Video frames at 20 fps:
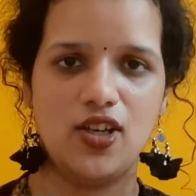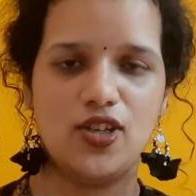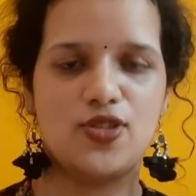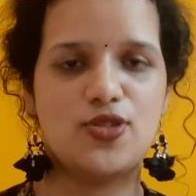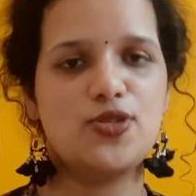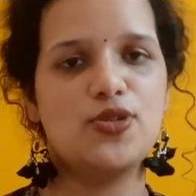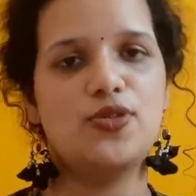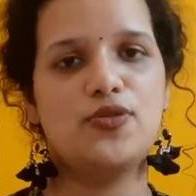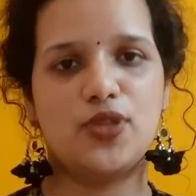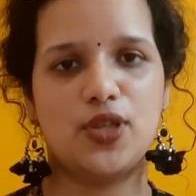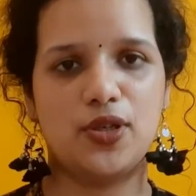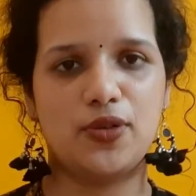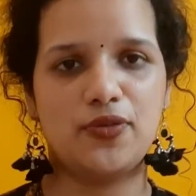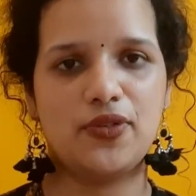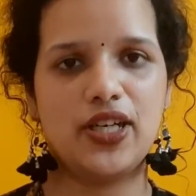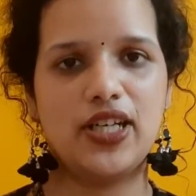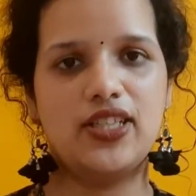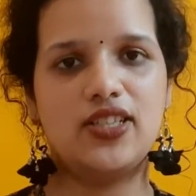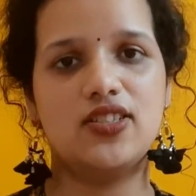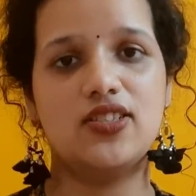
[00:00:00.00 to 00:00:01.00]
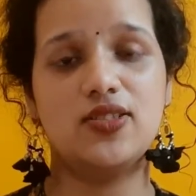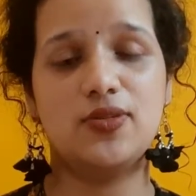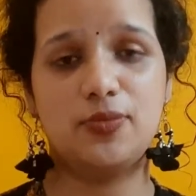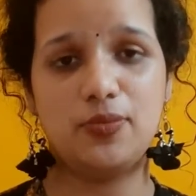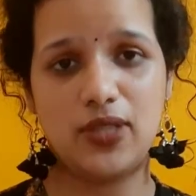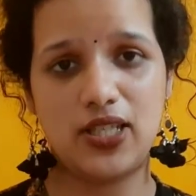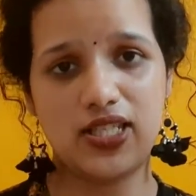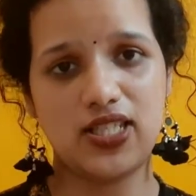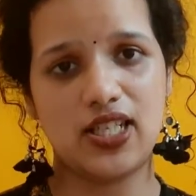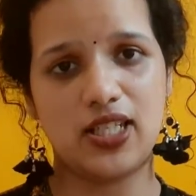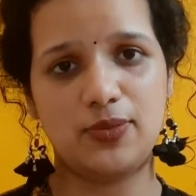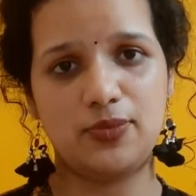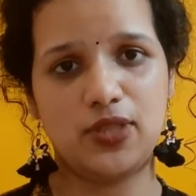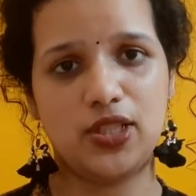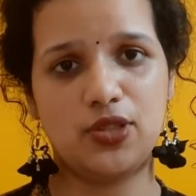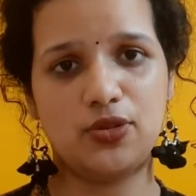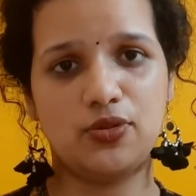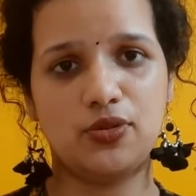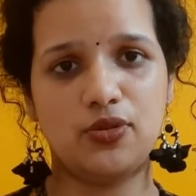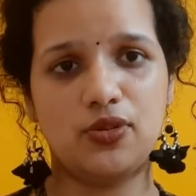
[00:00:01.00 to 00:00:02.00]
so if you have read it please let me
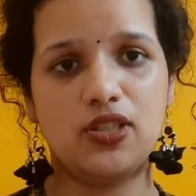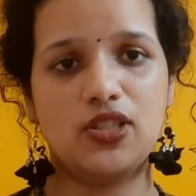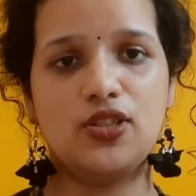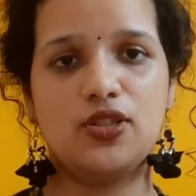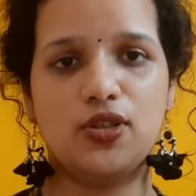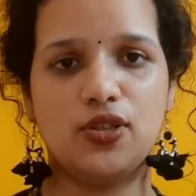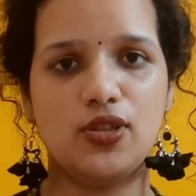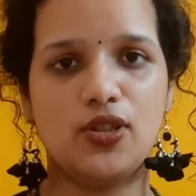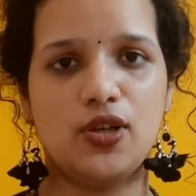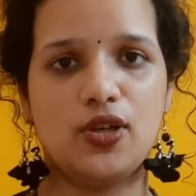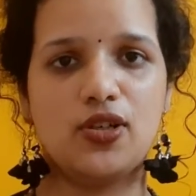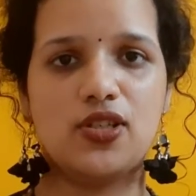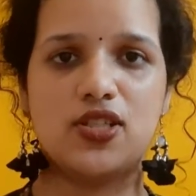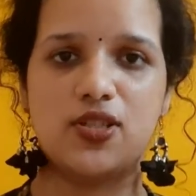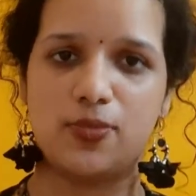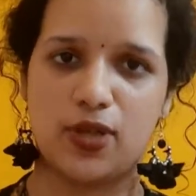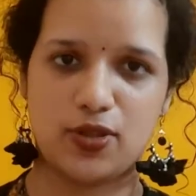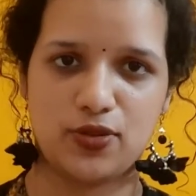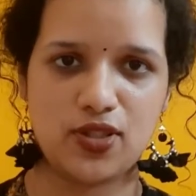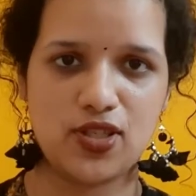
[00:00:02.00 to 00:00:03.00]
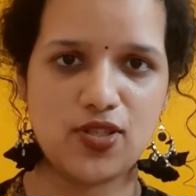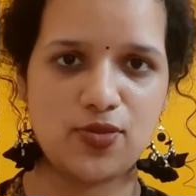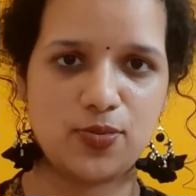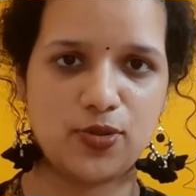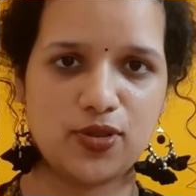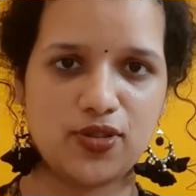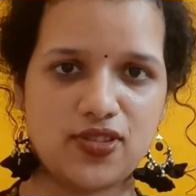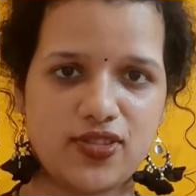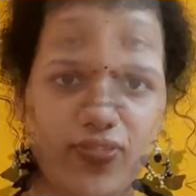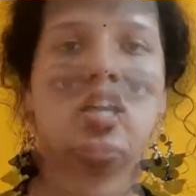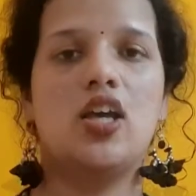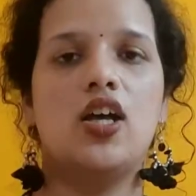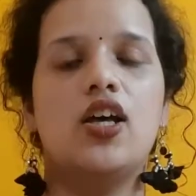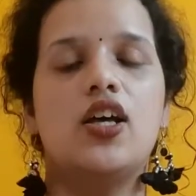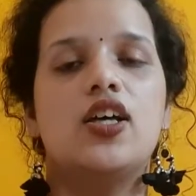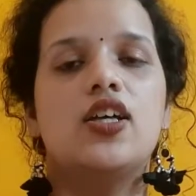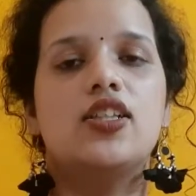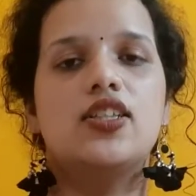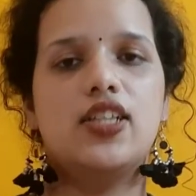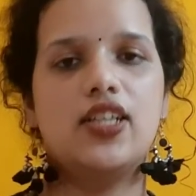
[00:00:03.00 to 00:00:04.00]
know your thoughts about this book
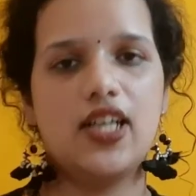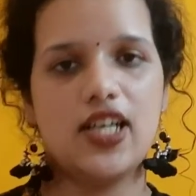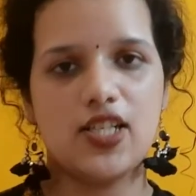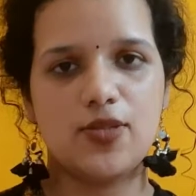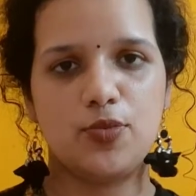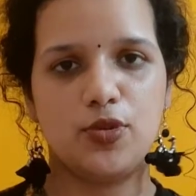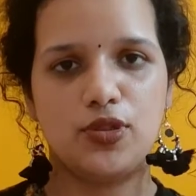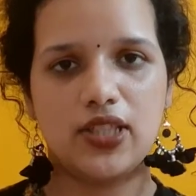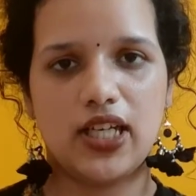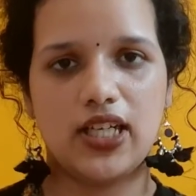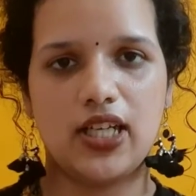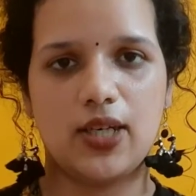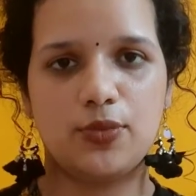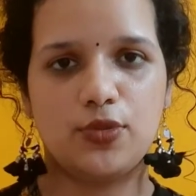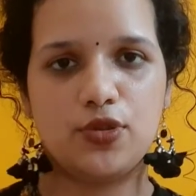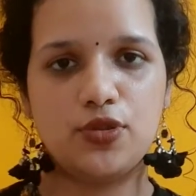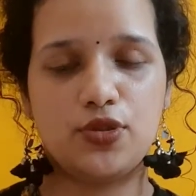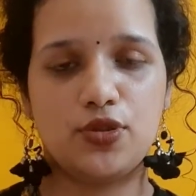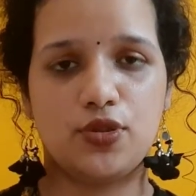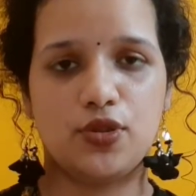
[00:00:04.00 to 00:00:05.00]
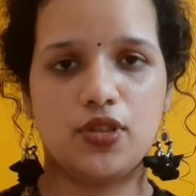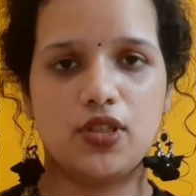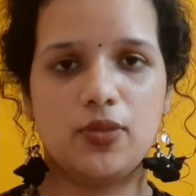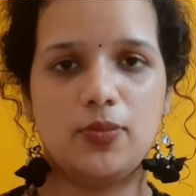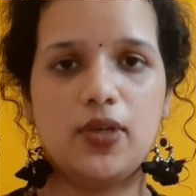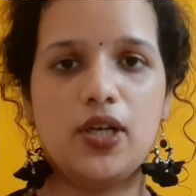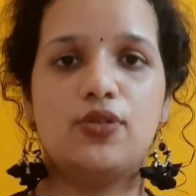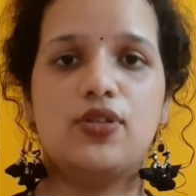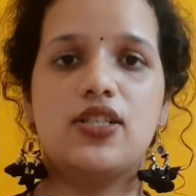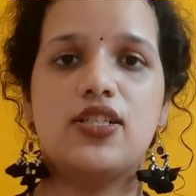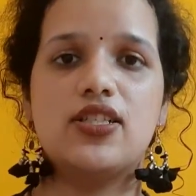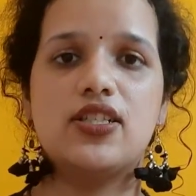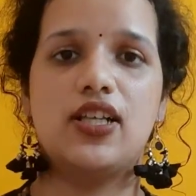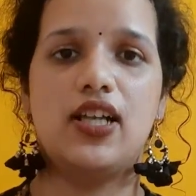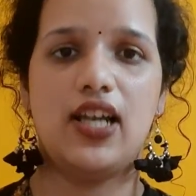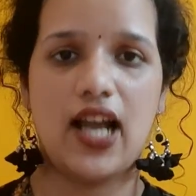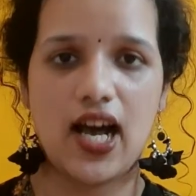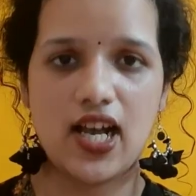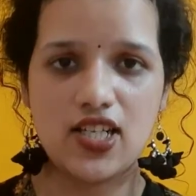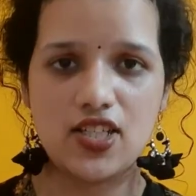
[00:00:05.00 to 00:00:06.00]
the next book that I'm going to talk about is the
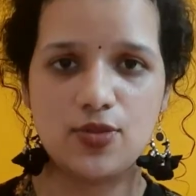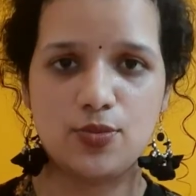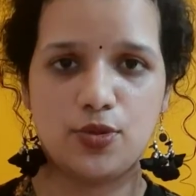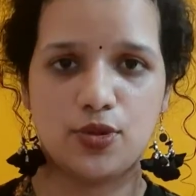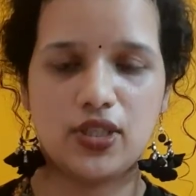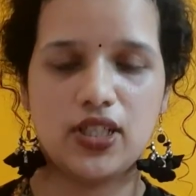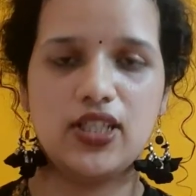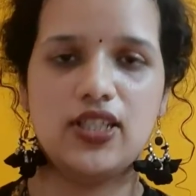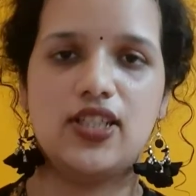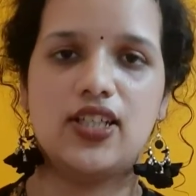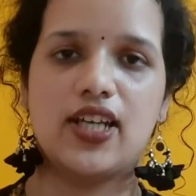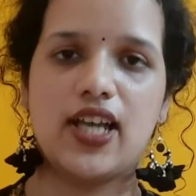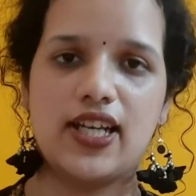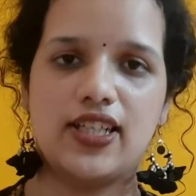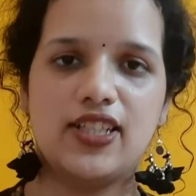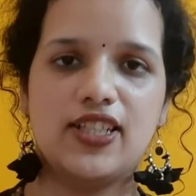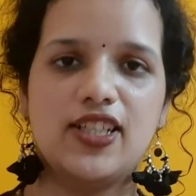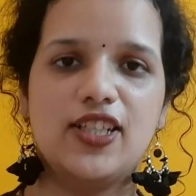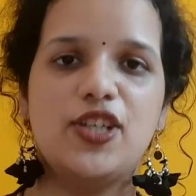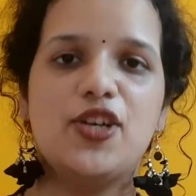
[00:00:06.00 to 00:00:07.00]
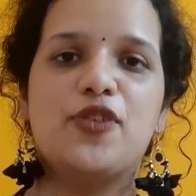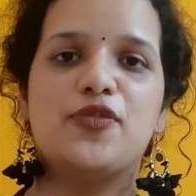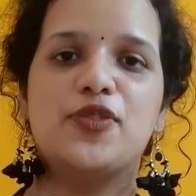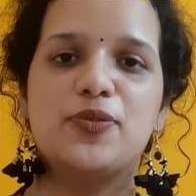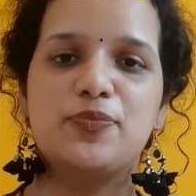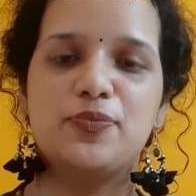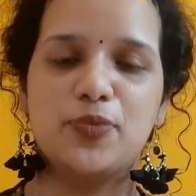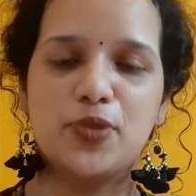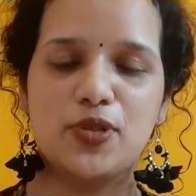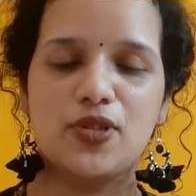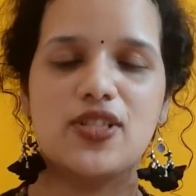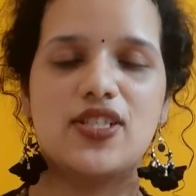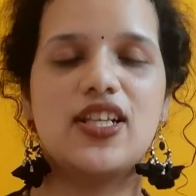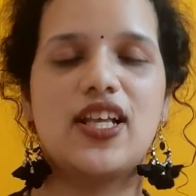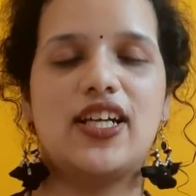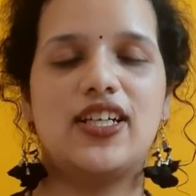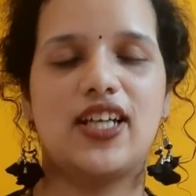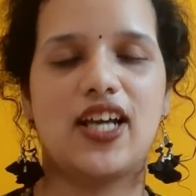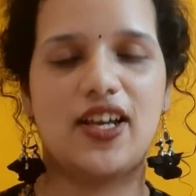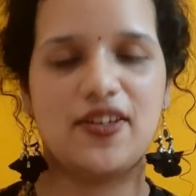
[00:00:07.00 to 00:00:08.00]
last book in the category of books
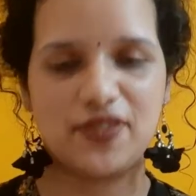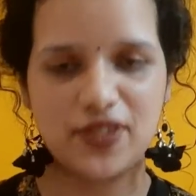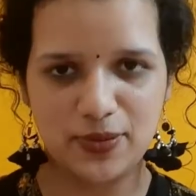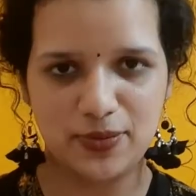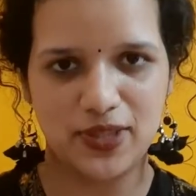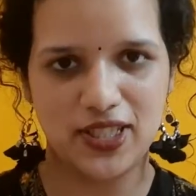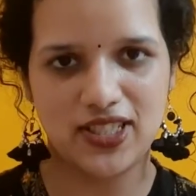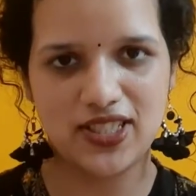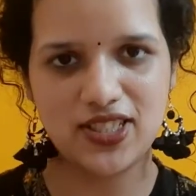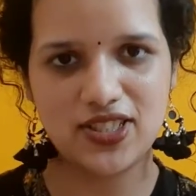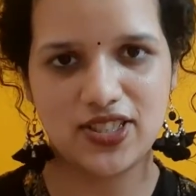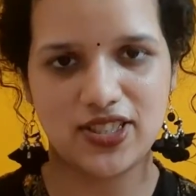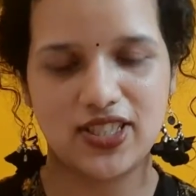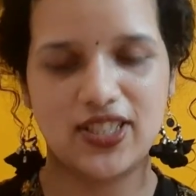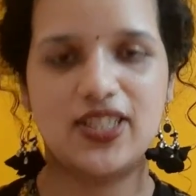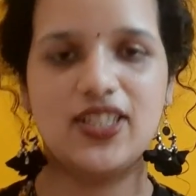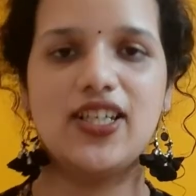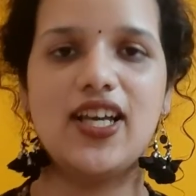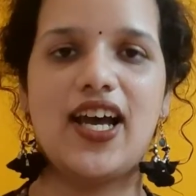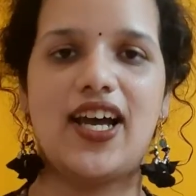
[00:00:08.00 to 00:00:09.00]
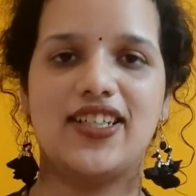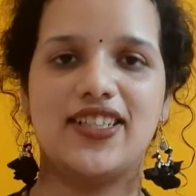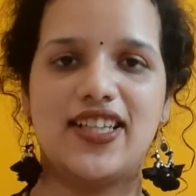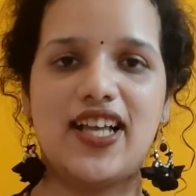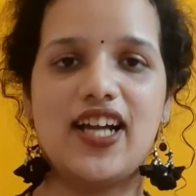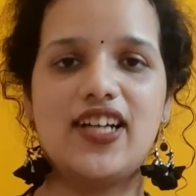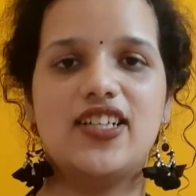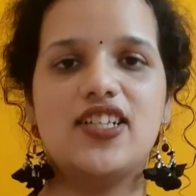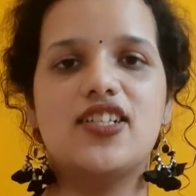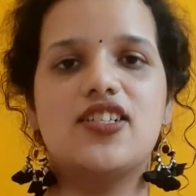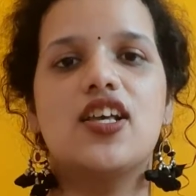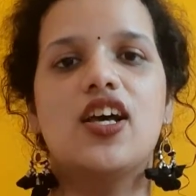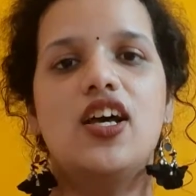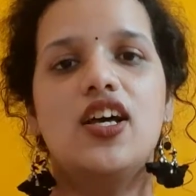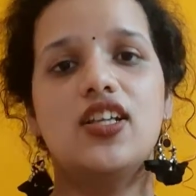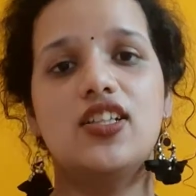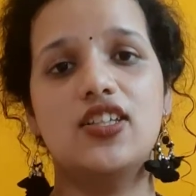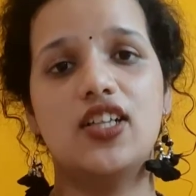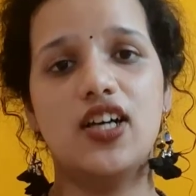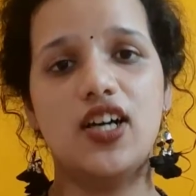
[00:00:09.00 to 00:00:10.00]
that I have completed reading and that is
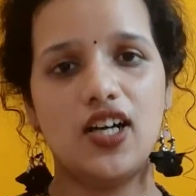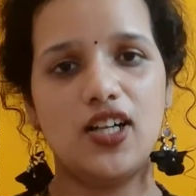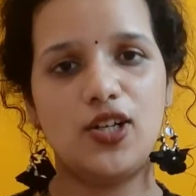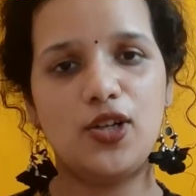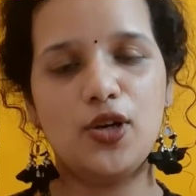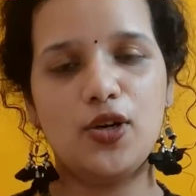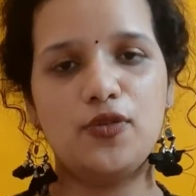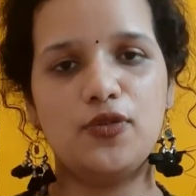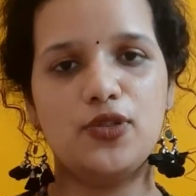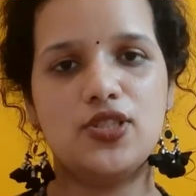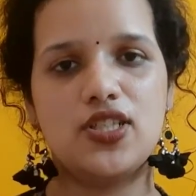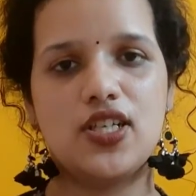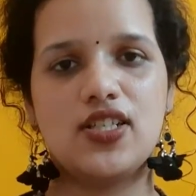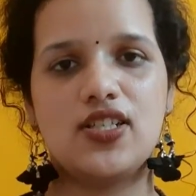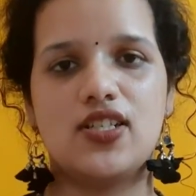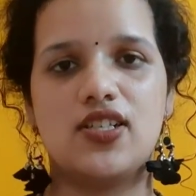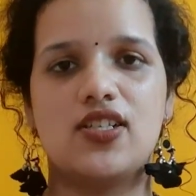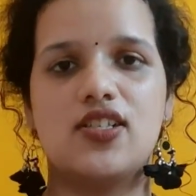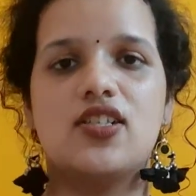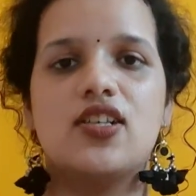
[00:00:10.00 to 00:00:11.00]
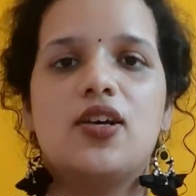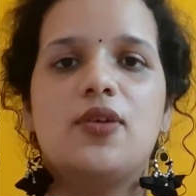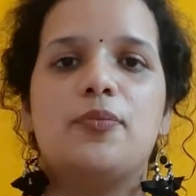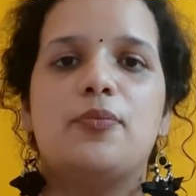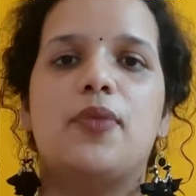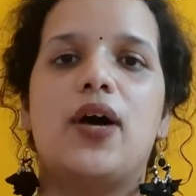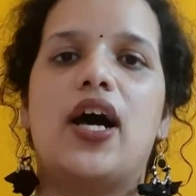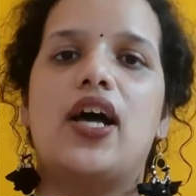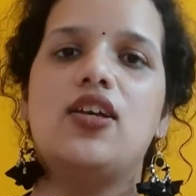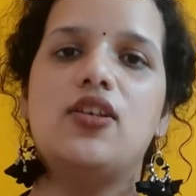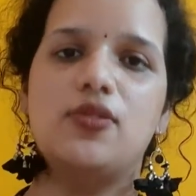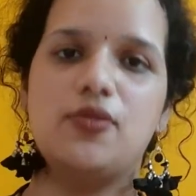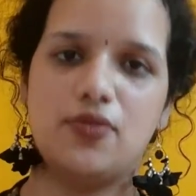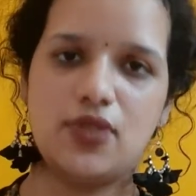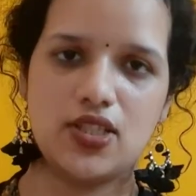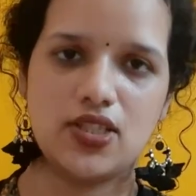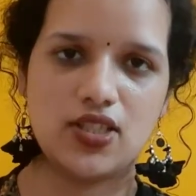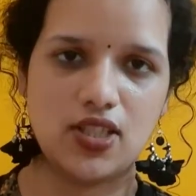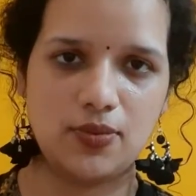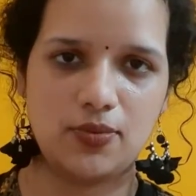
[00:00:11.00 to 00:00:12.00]
The Unlawful Justice by
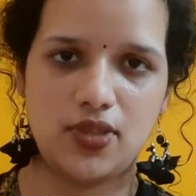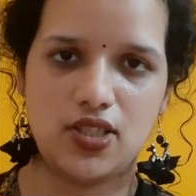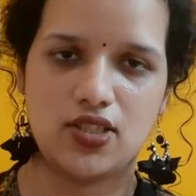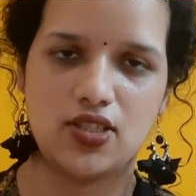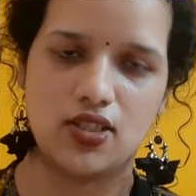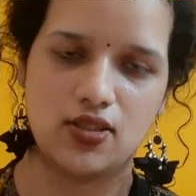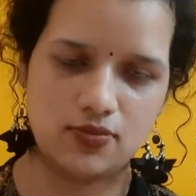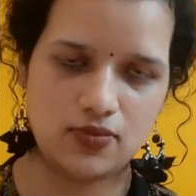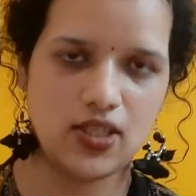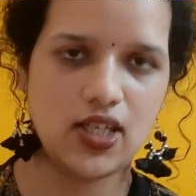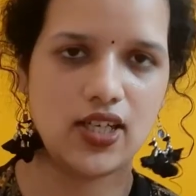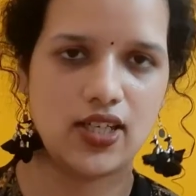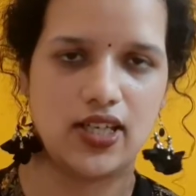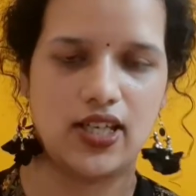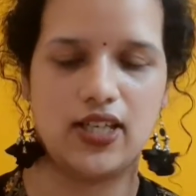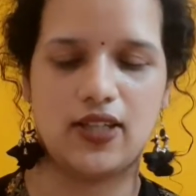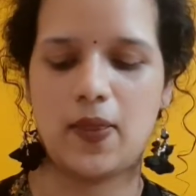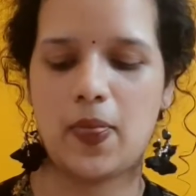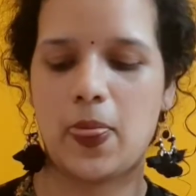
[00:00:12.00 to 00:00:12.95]
Vish Dhamija. Again,